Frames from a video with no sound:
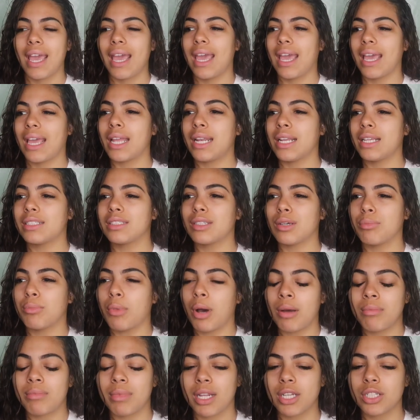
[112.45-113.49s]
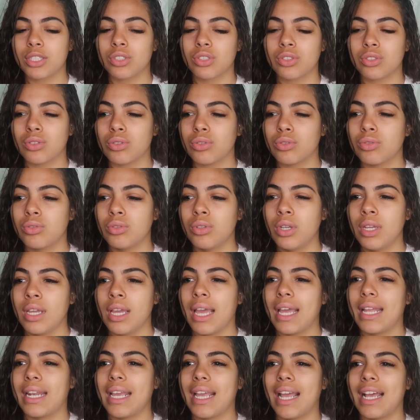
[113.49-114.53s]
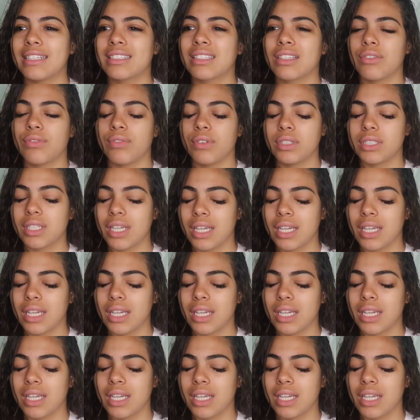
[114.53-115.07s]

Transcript: and it's a bum next to you and they asking for